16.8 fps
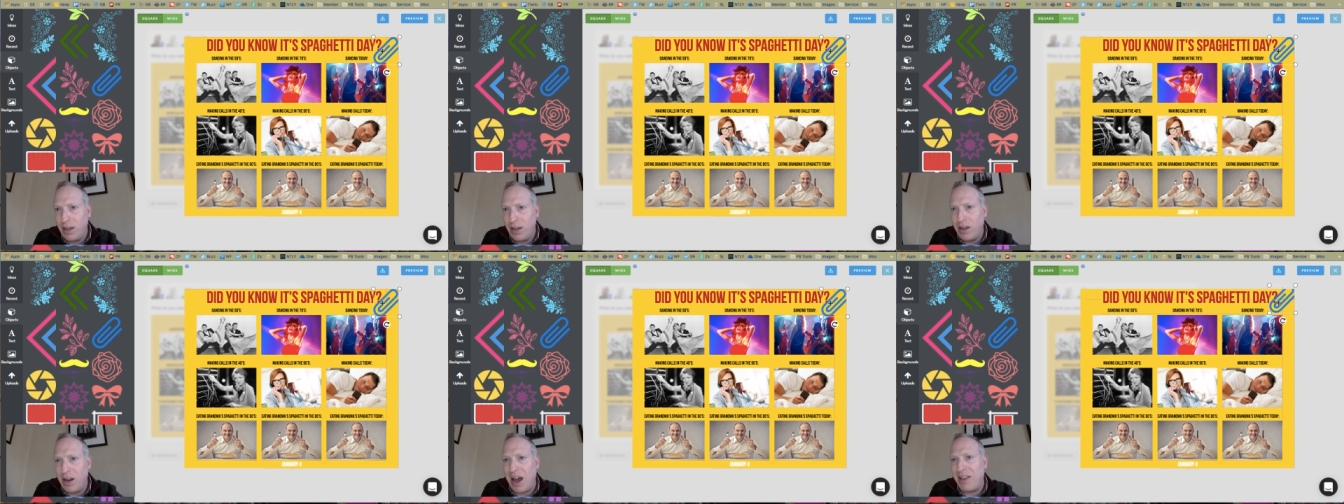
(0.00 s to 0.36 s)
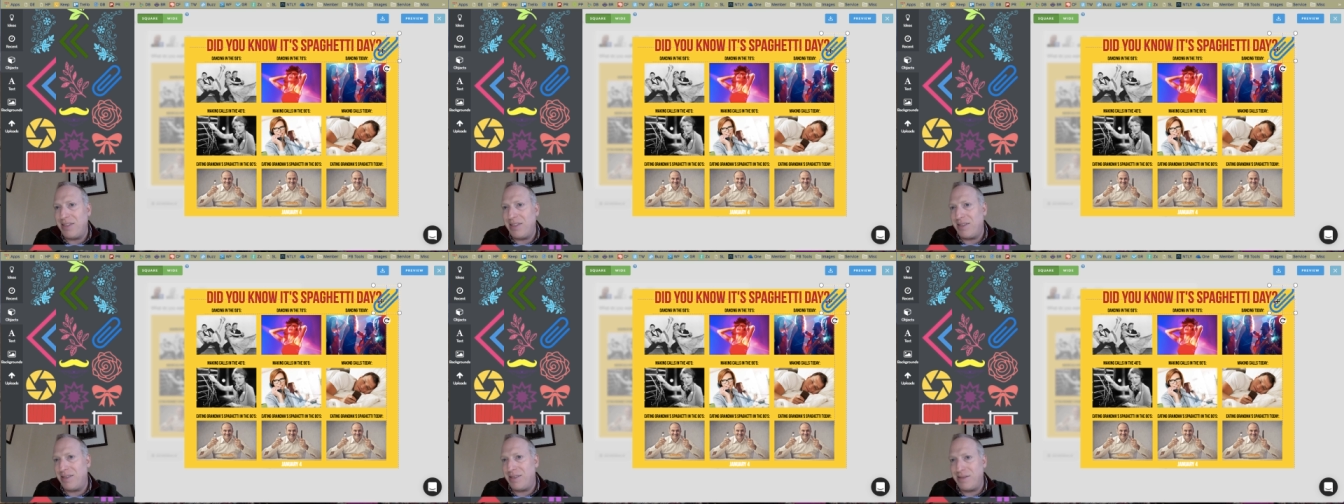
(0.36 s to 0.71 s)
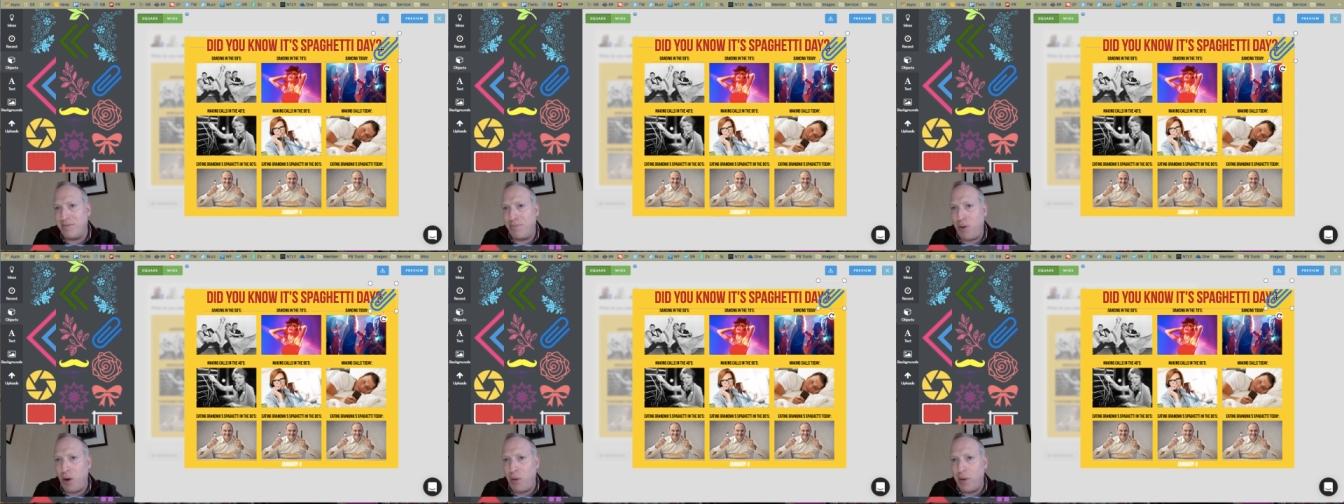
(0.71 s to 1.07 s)
You know,
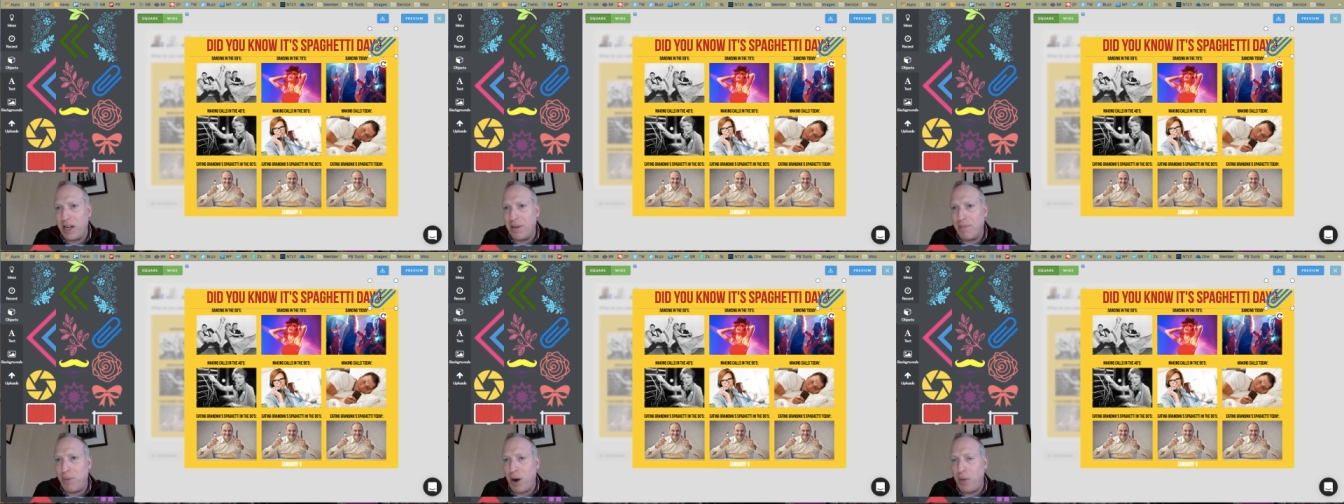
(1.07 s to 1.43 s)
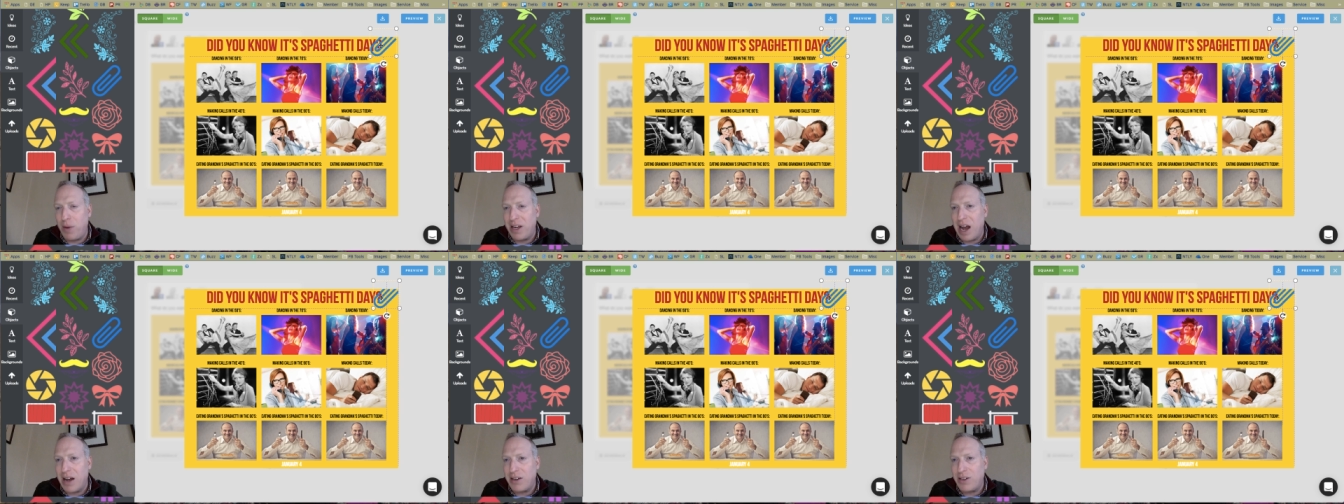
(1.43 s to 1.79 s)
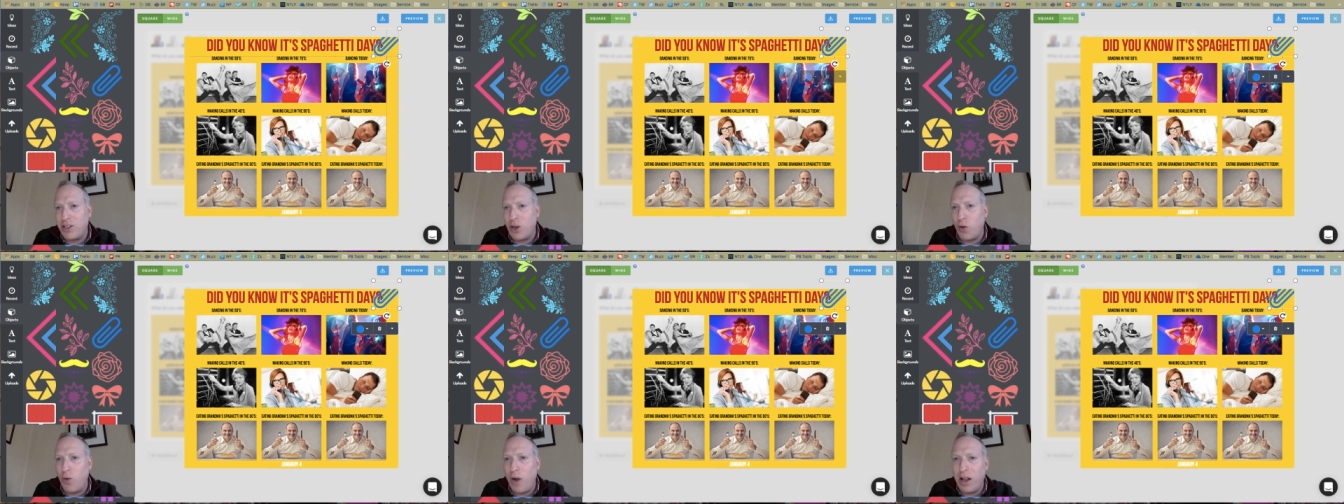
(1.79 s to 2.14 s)
probably, probably not
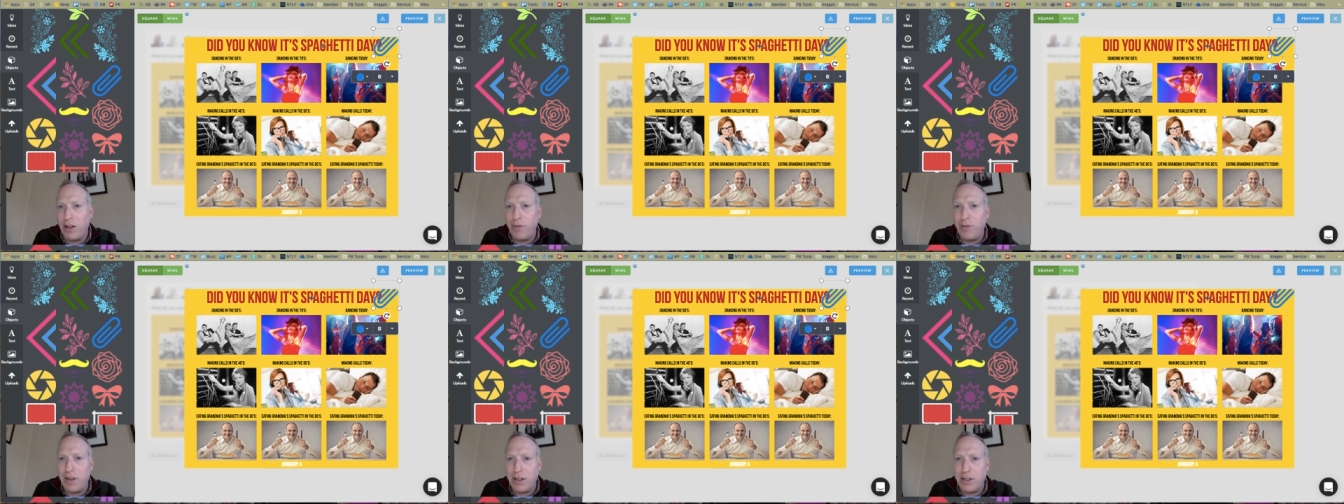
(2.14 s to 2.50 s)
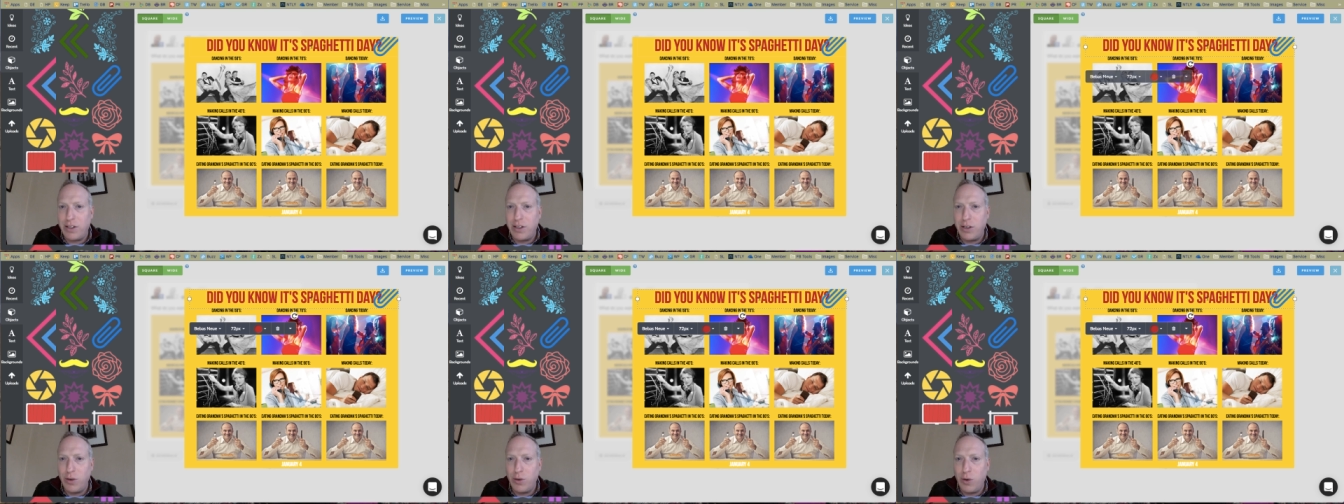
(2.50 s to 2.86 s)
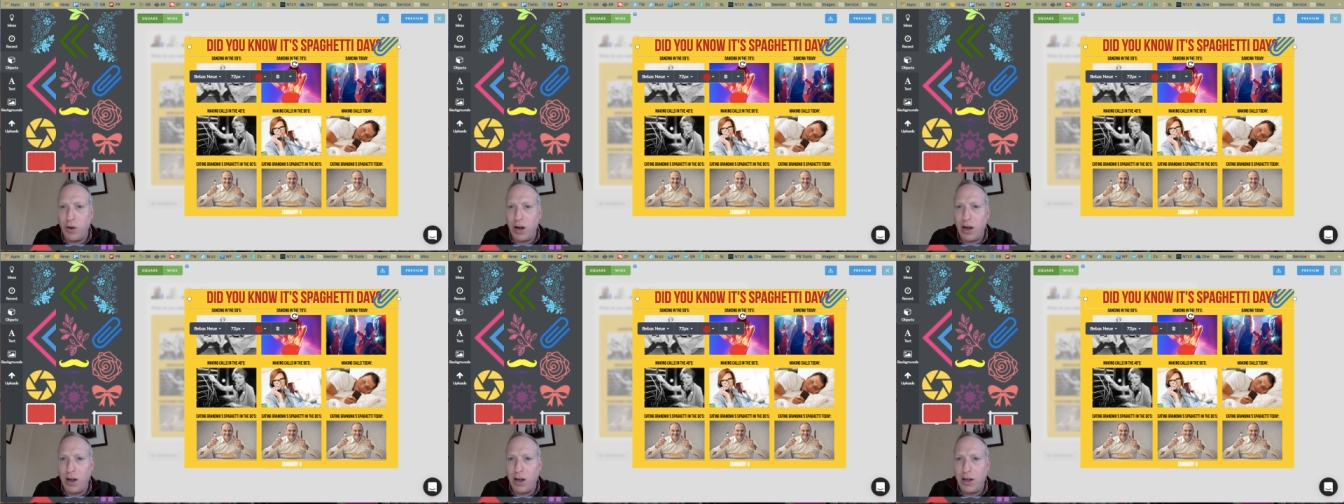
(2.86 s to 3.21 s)
so relevant to,
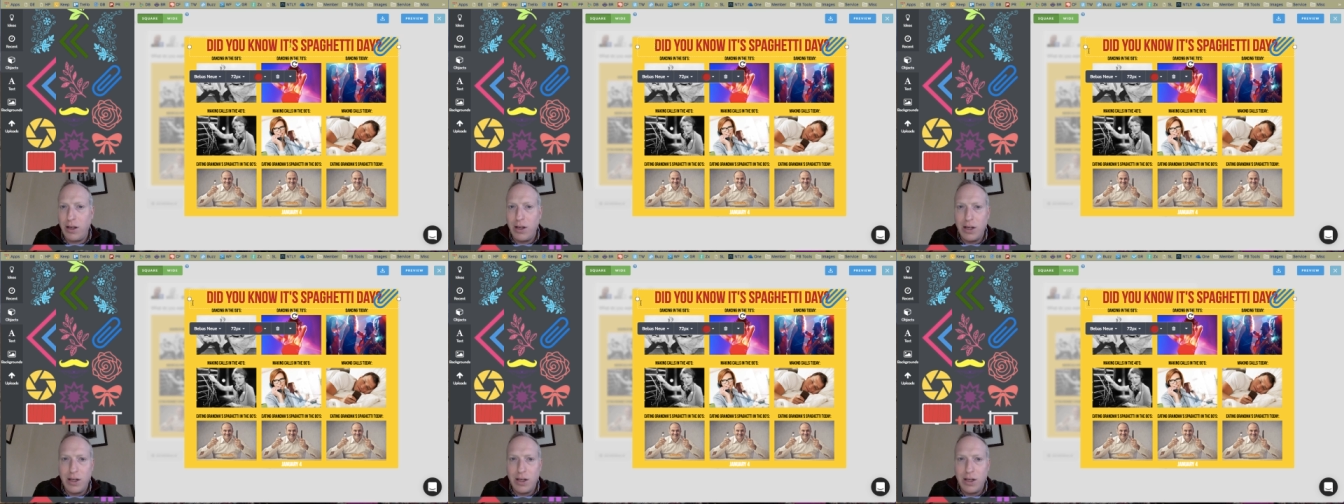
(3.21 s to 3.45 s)
uh,